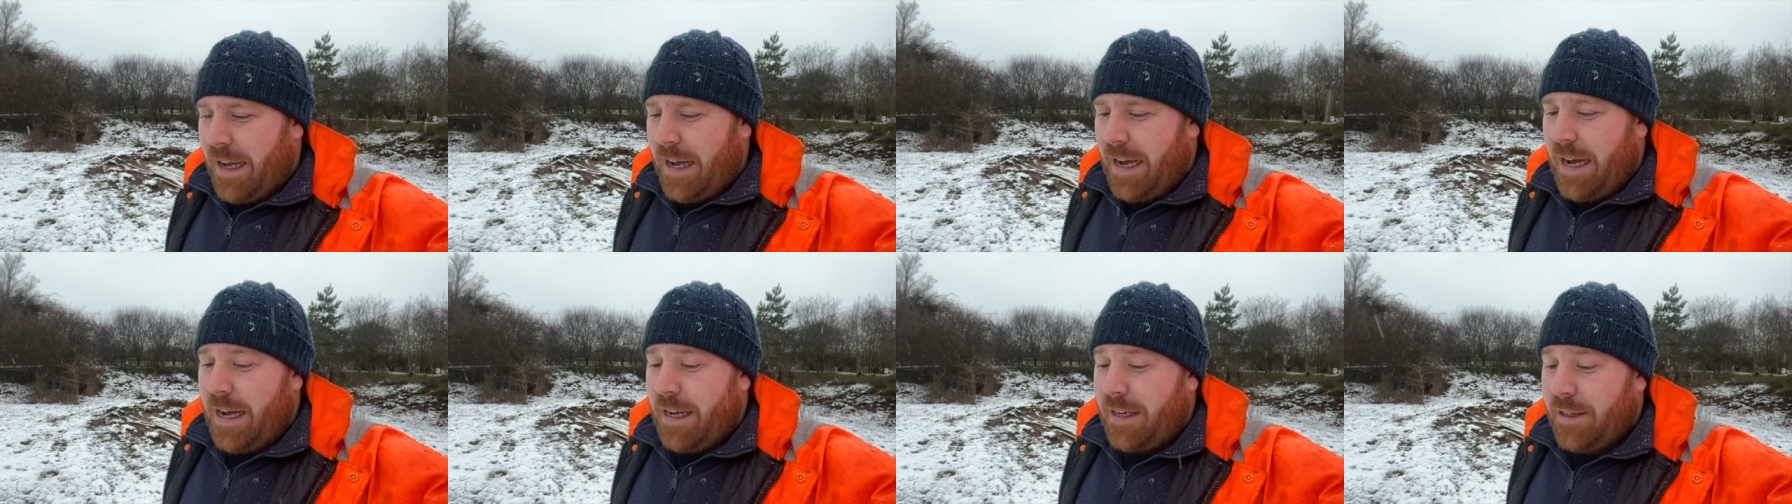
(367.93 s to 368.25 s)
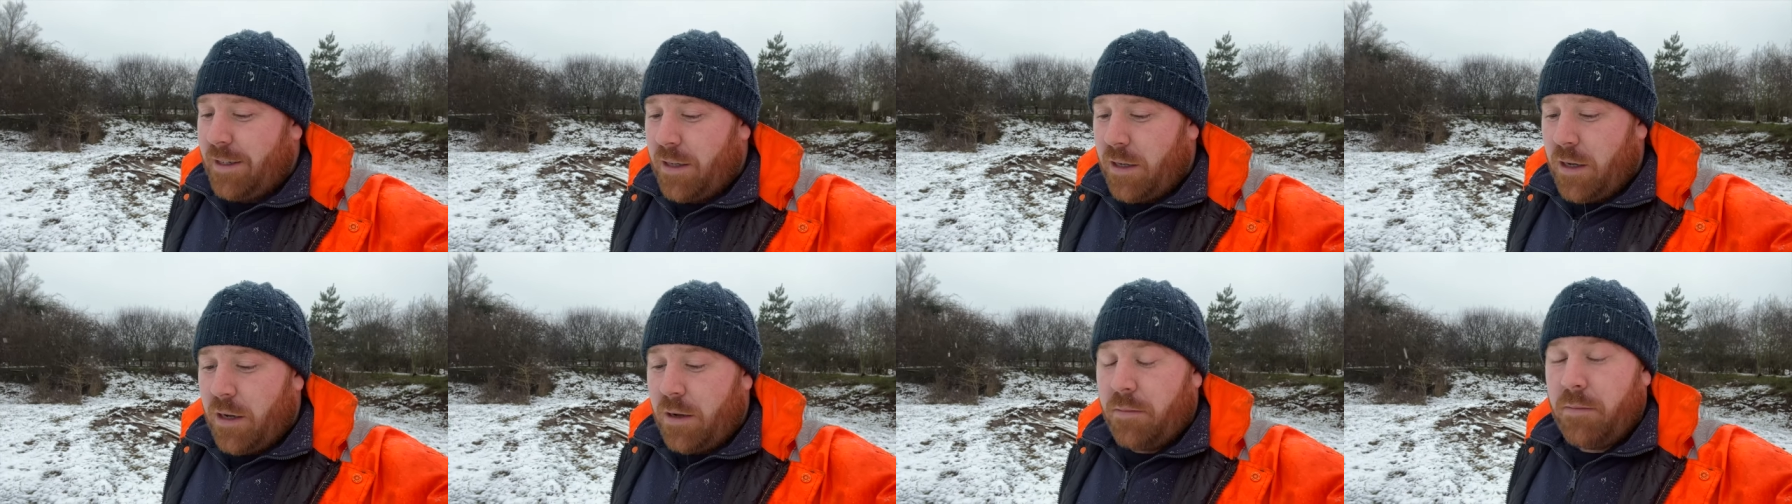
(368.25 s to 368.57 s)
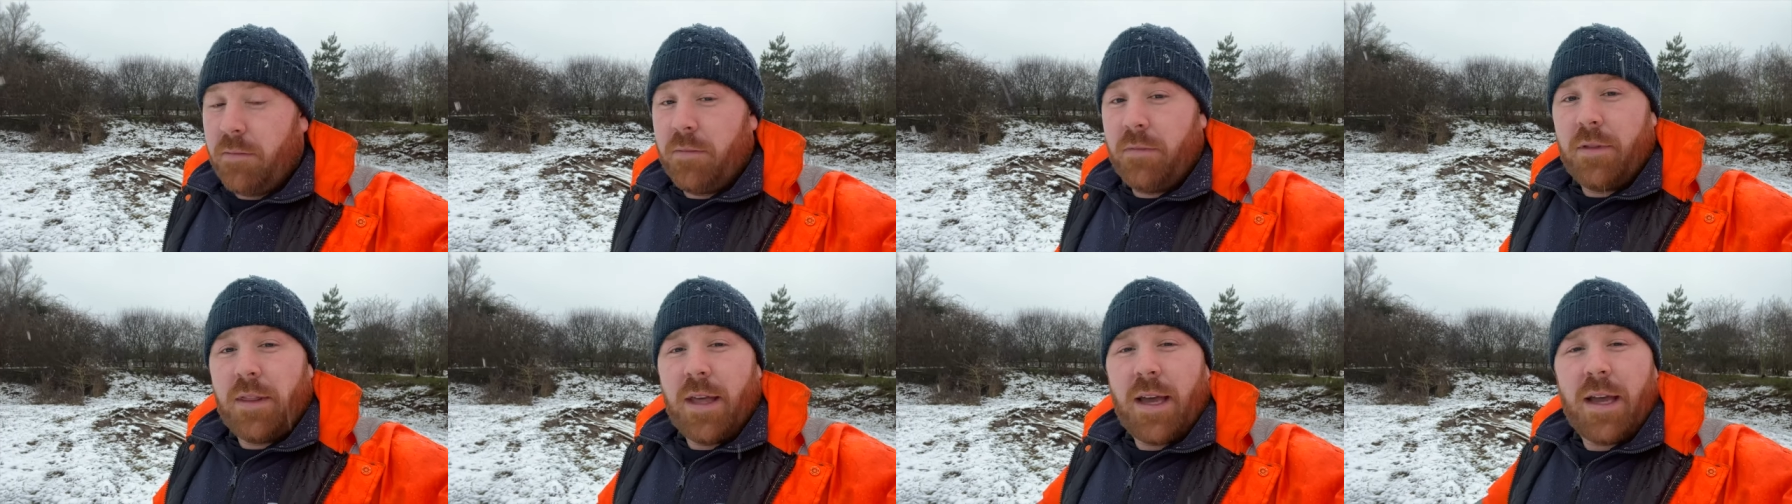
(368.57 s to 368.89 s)
And
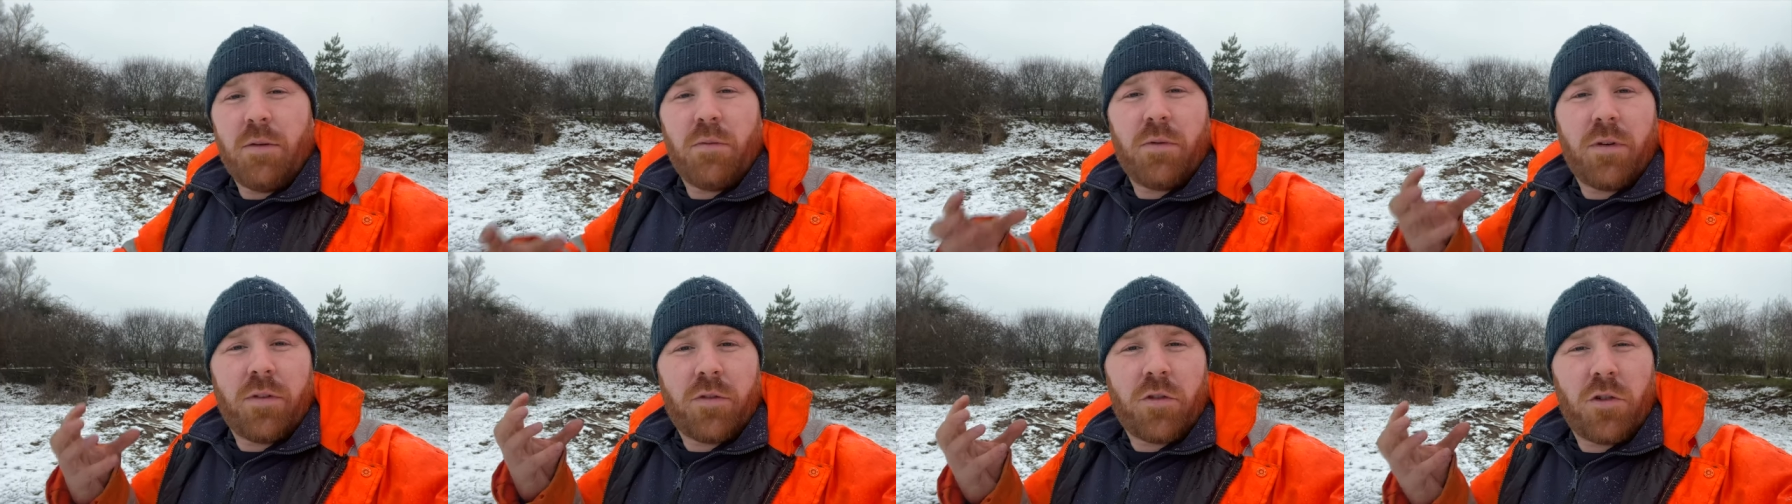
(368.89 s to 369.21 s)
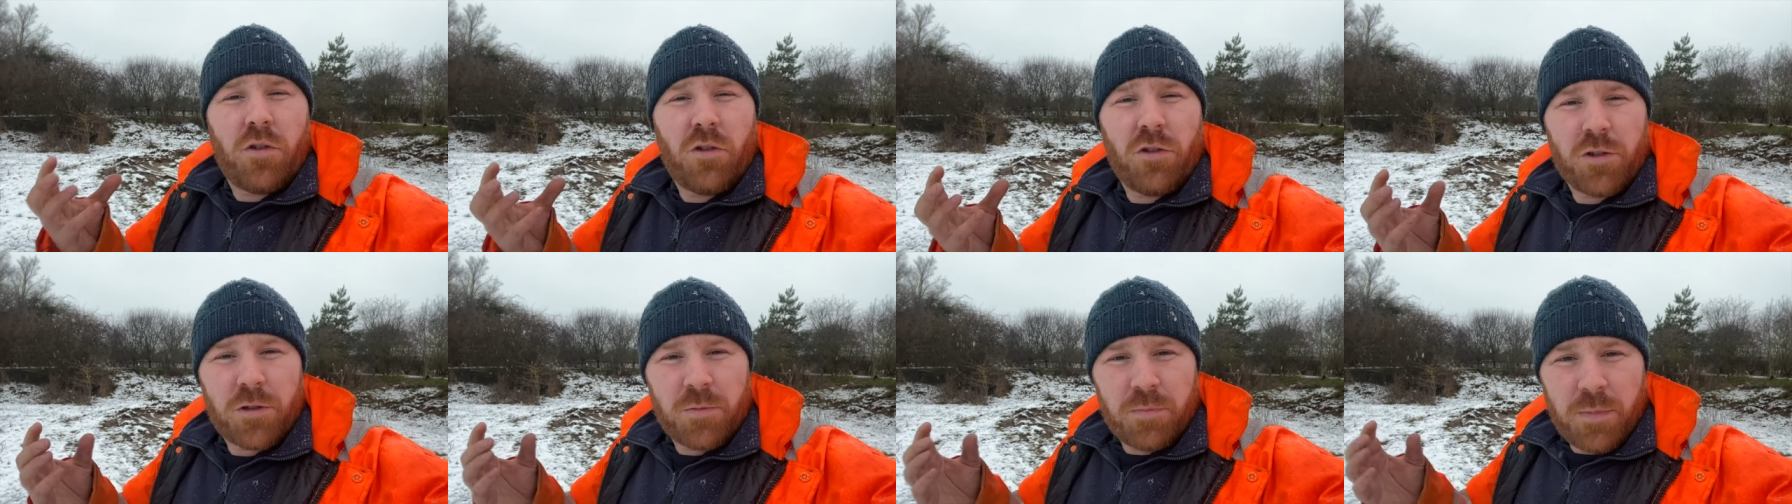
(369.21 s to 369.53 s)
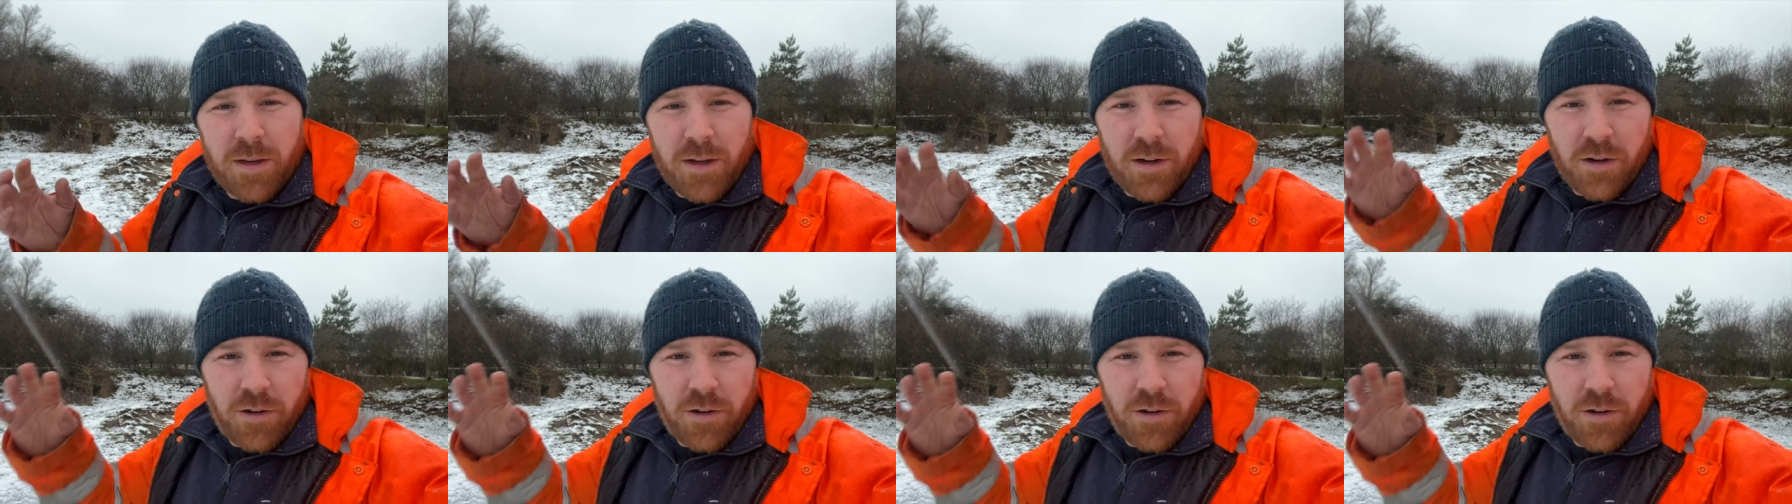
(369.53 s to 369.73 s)
um, they will, of course, be